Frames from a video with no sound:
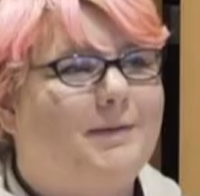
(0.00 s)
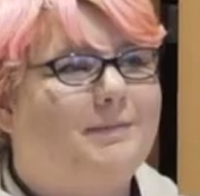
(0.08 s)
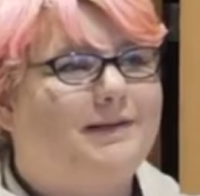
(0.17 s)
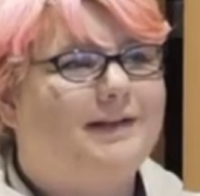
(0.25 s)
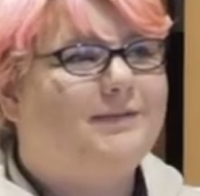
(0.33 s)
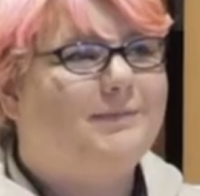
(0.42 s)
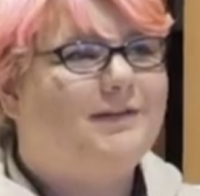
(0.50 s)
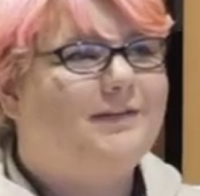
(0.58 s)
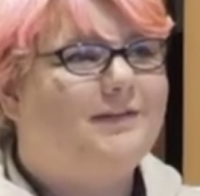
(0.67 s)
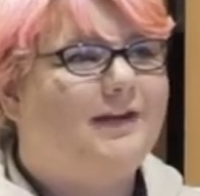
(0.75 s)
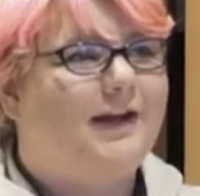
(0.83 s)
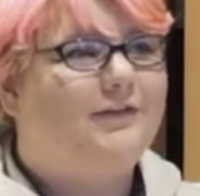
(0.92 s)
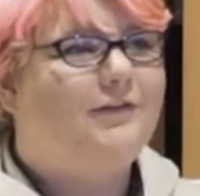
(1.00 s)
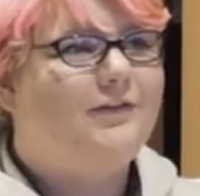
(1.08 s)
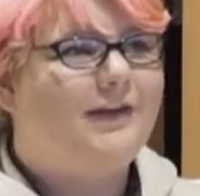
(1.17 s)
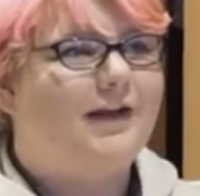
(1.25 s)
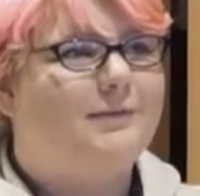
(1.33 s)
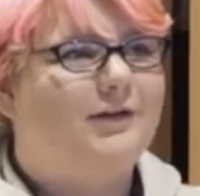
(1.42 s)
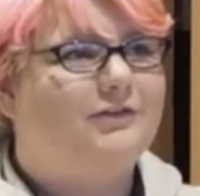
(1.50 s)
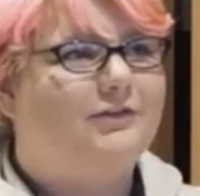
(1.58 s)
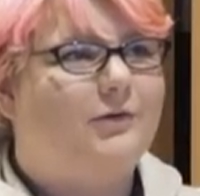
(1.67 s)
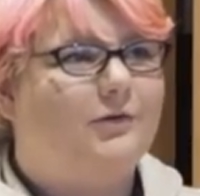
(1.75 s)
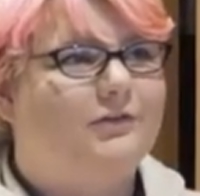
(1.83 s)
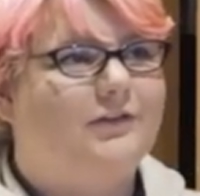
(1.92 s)
students often develop close
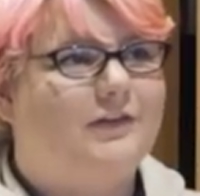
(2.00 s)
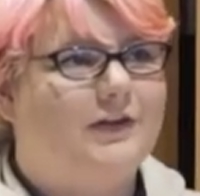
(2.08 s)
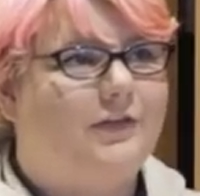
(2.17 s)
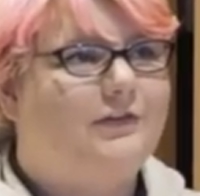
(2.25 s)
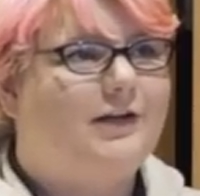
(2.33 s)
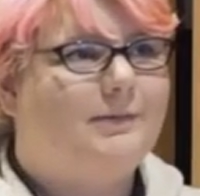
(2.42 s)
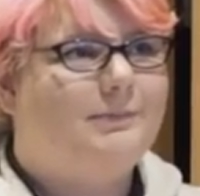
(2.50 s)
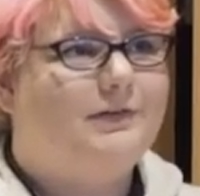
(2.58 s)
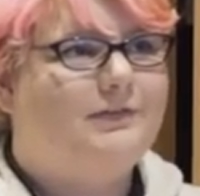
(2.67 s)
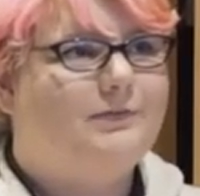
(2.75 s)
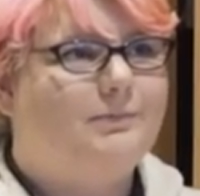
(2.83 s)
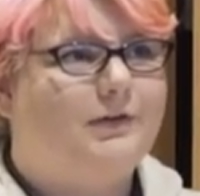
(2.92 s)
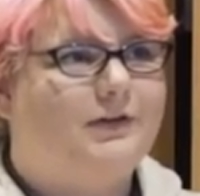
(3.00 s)
friendships during their time with us.